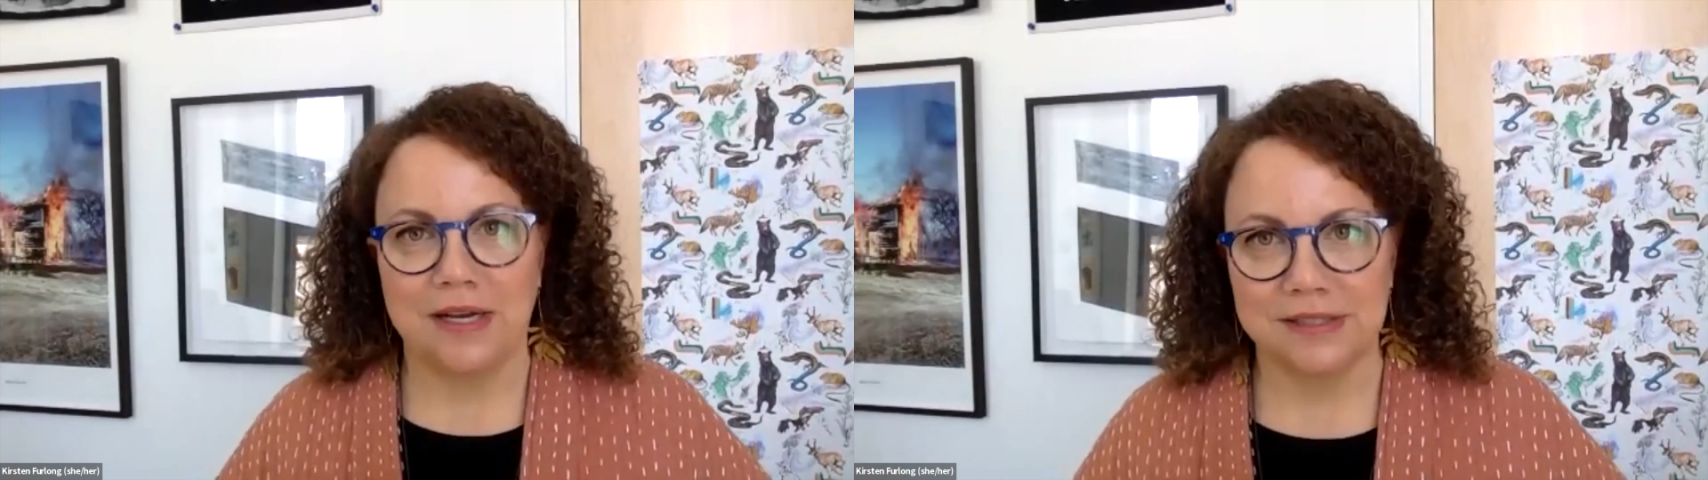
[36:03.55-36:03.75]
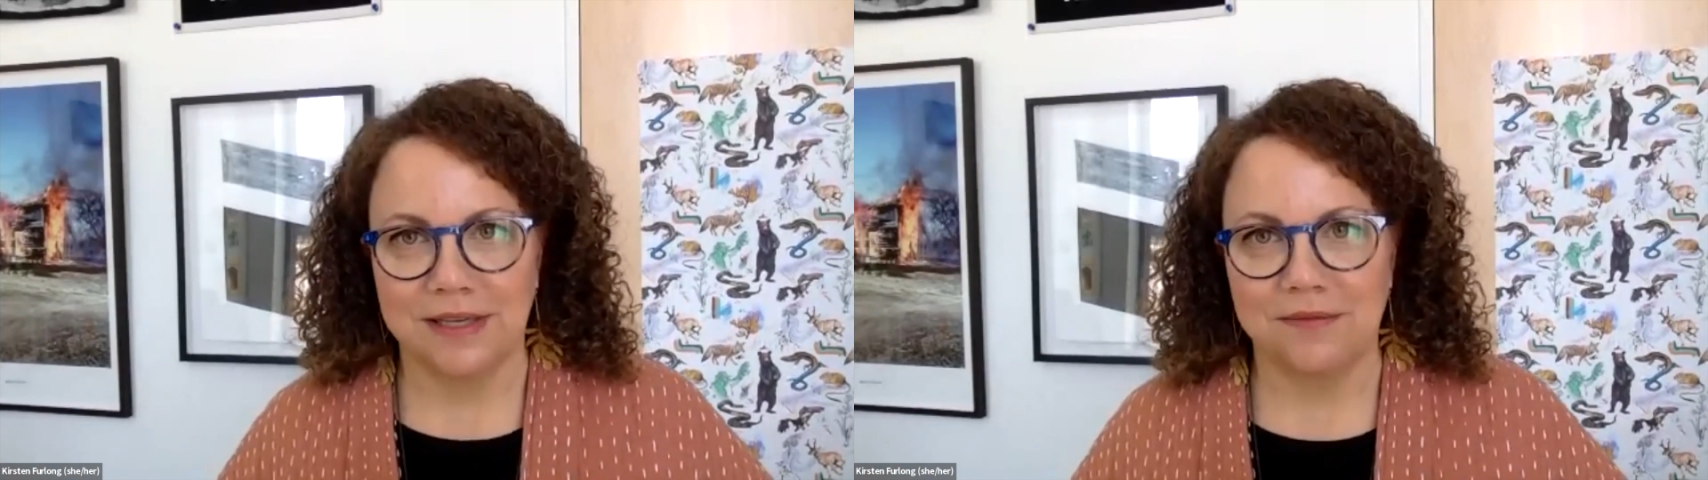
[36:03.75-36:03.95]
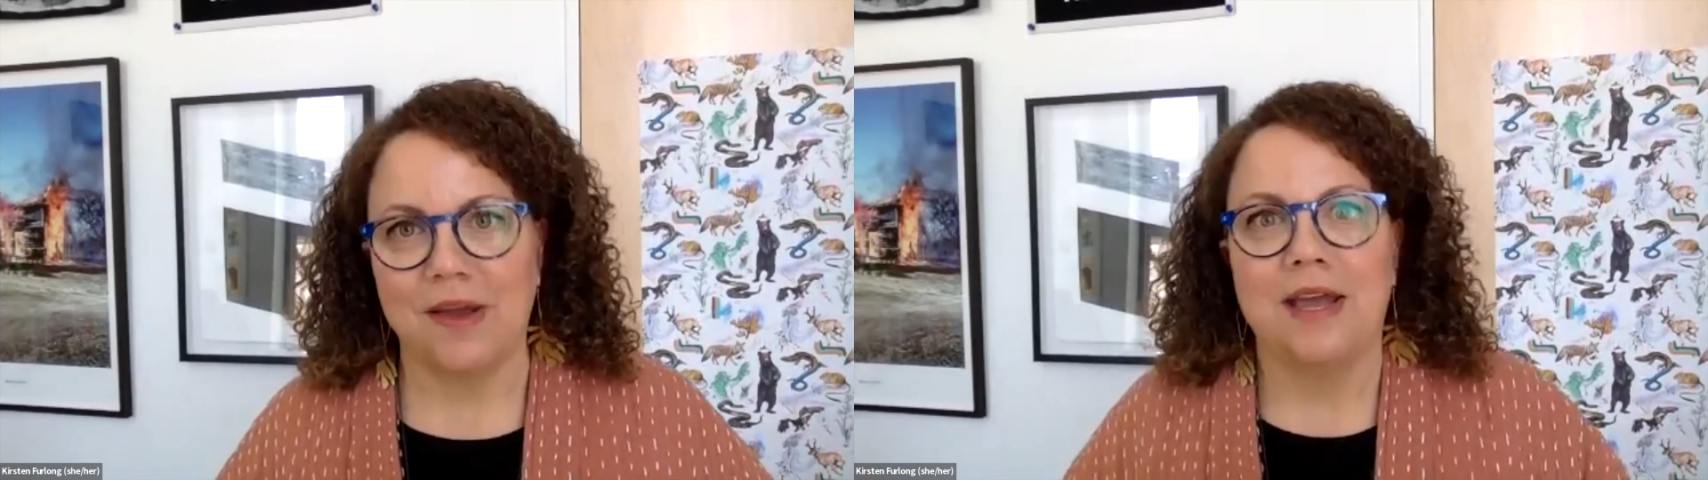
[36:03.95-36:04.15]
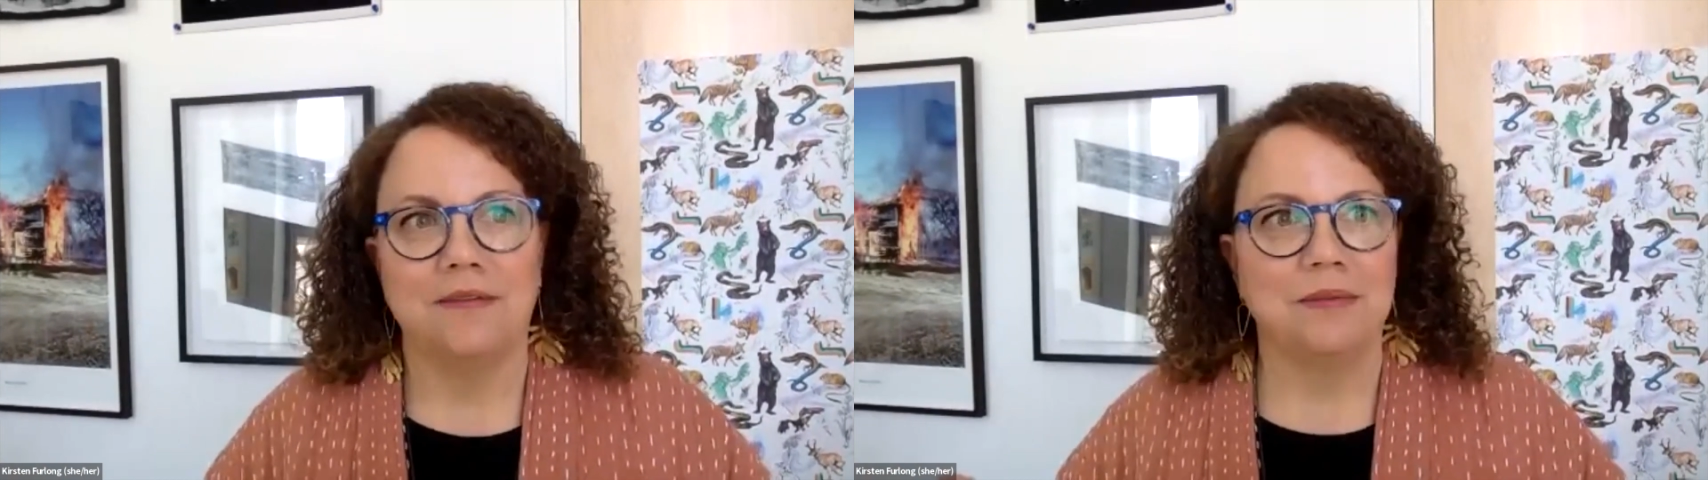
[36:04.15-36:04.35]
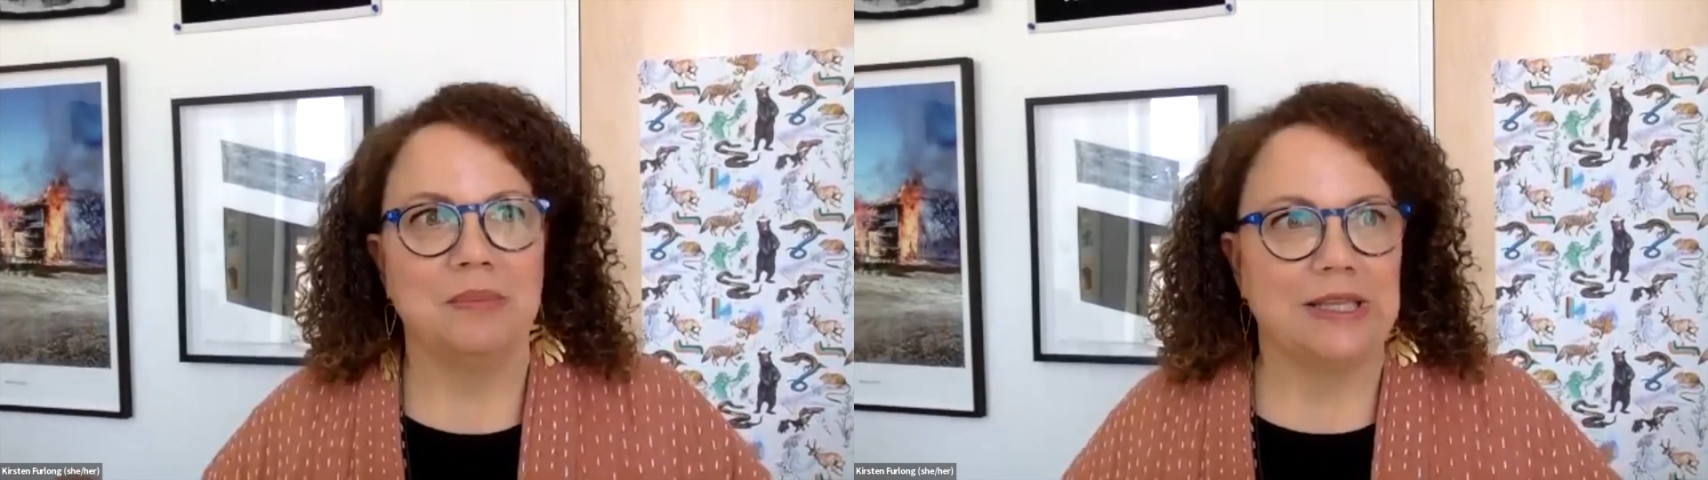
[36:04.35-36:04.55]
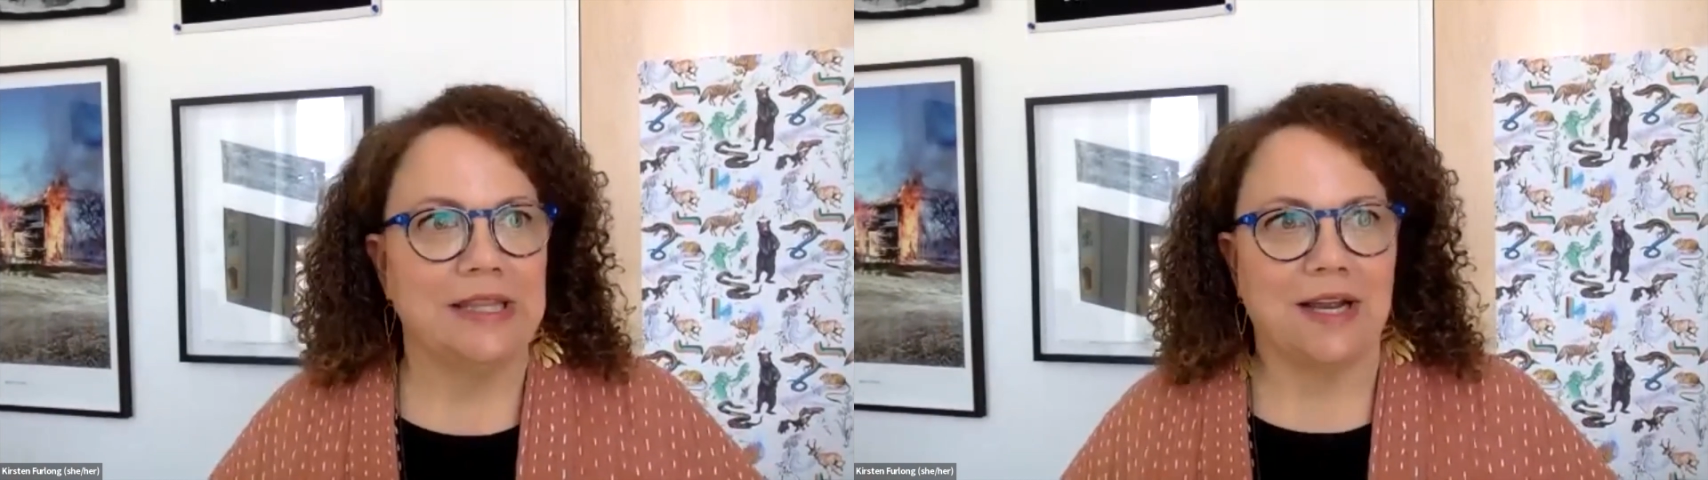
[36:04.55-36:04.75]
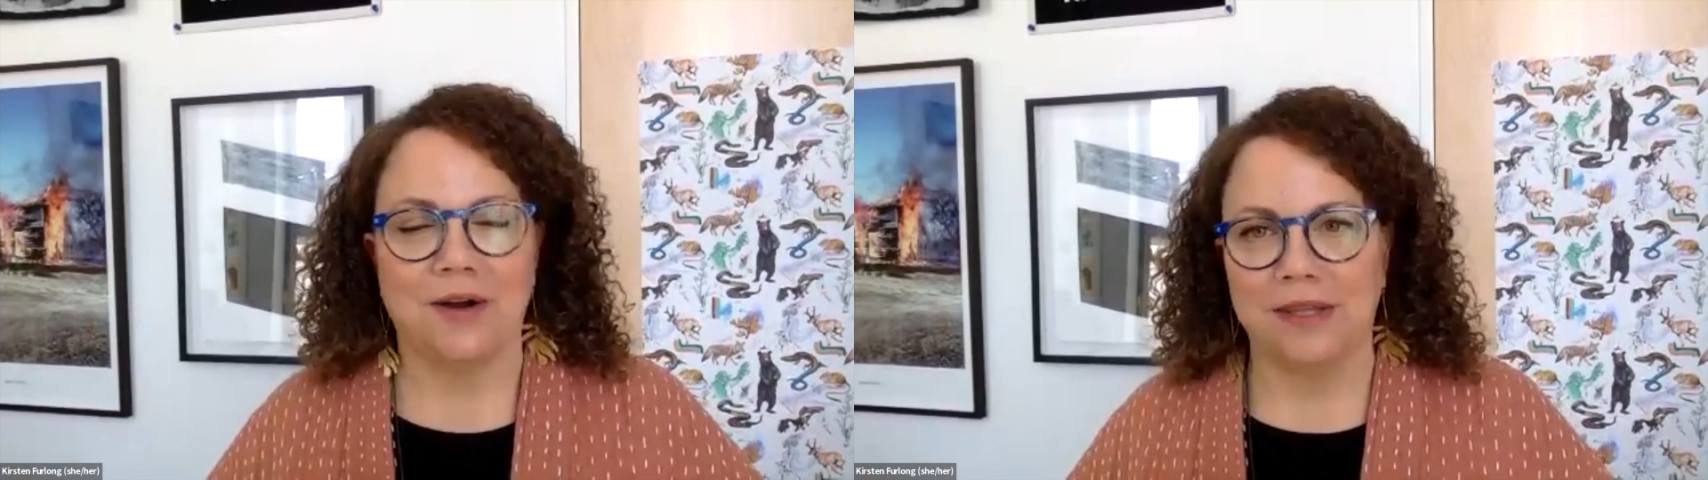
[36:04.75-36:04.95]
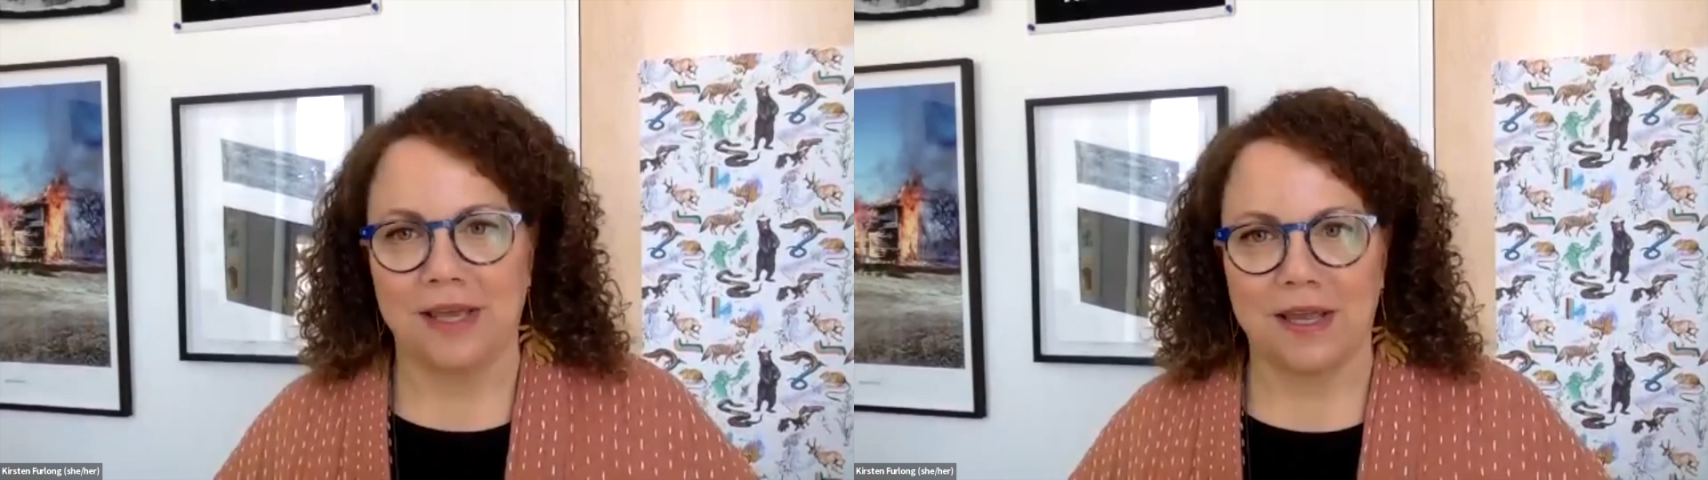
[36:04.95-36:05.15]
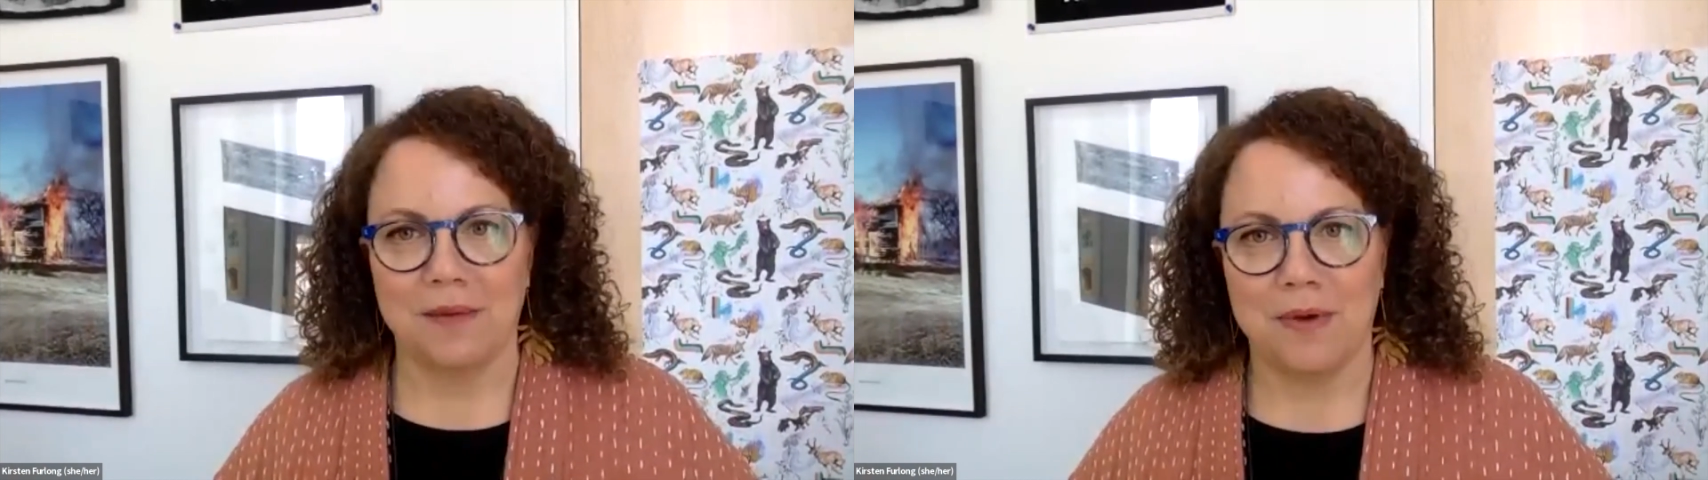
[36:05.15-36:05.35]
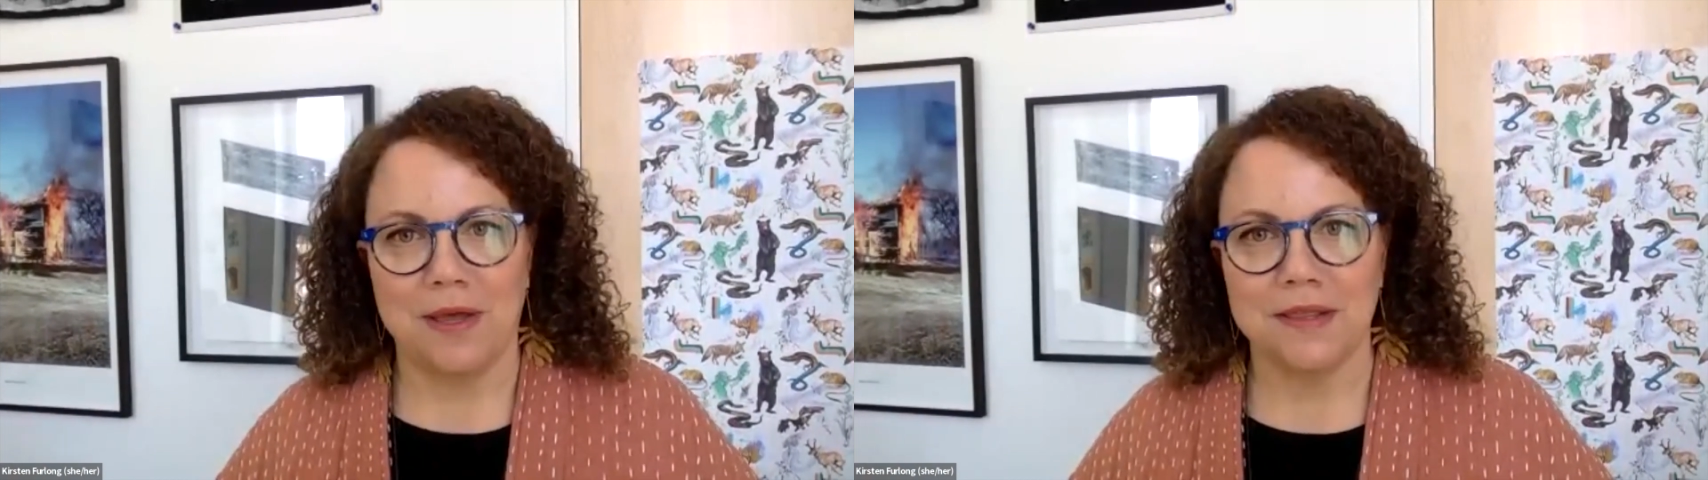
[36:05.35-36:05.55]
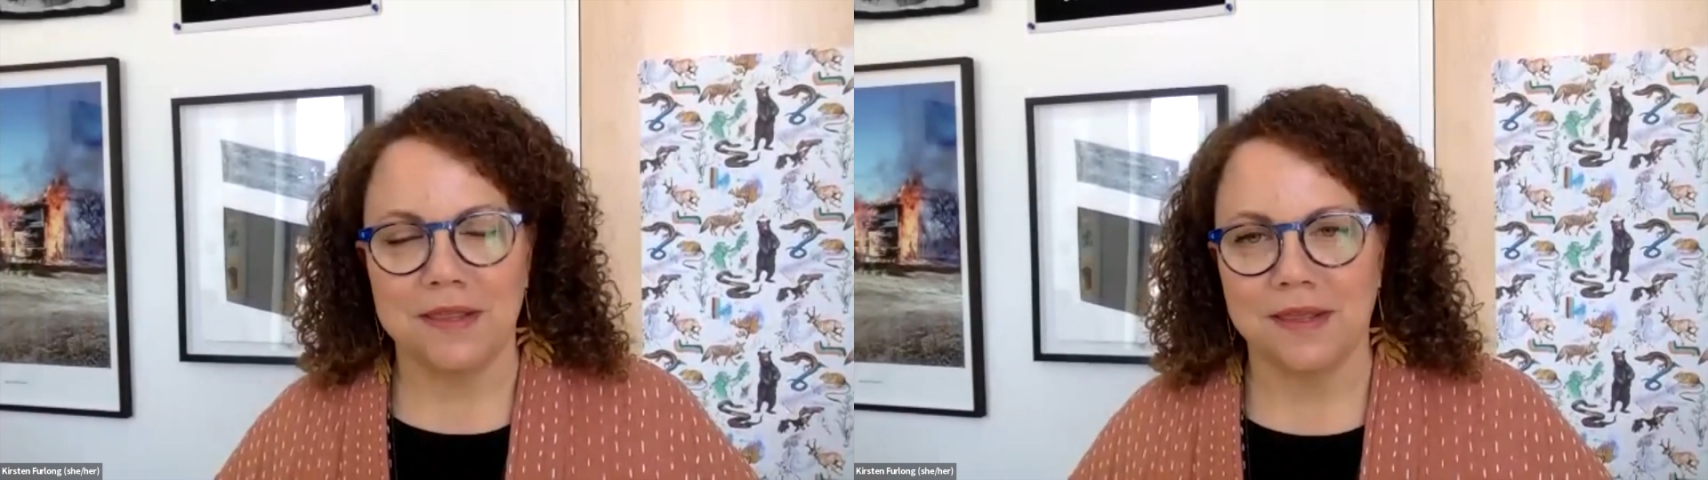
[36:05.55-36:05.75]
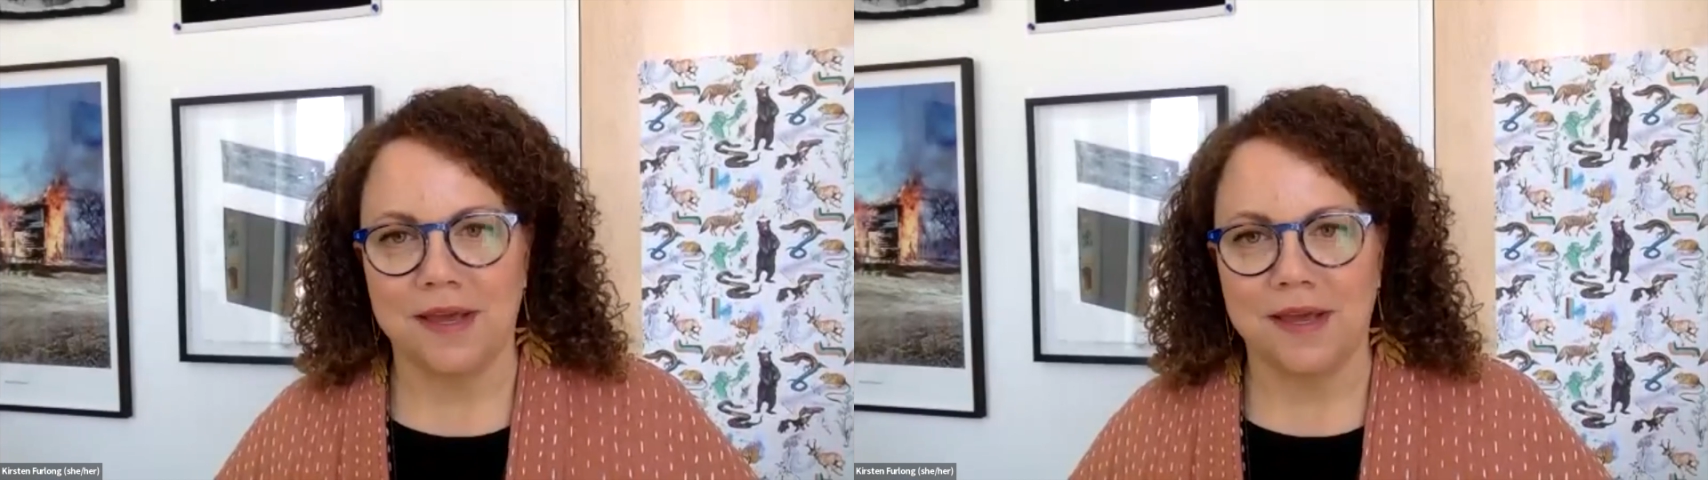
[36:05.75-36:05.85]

Because if I haven't been there in like a month,